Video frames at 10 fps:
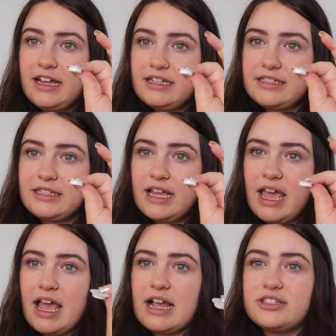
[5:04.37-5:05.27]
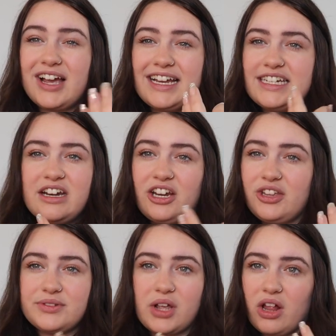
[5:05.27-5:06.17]
this, and so I did
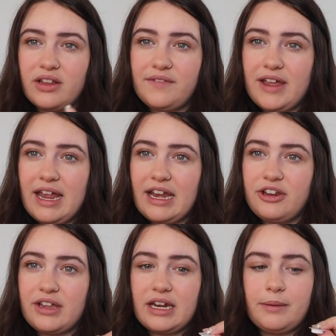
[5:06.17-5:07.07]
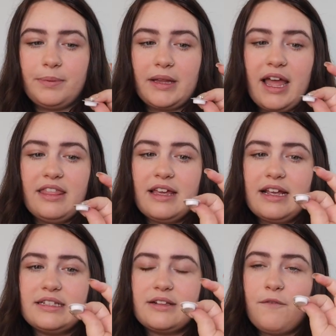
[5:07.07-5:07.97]
not use all of it. And you can apply
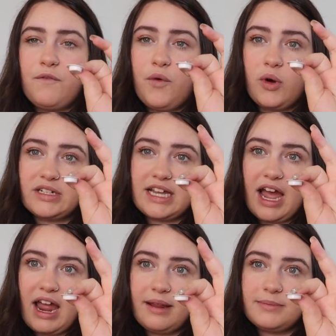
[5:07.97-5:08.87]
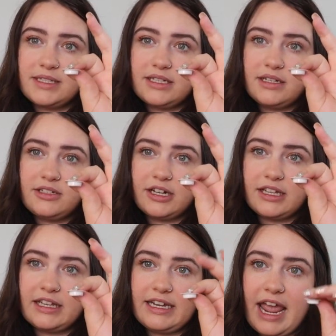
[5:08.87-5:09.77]
this 4 times
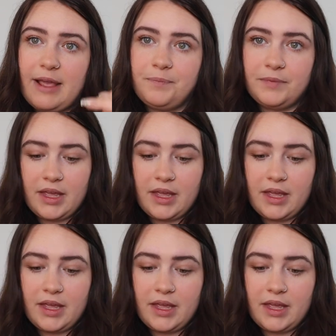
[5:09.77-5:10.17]
during the day.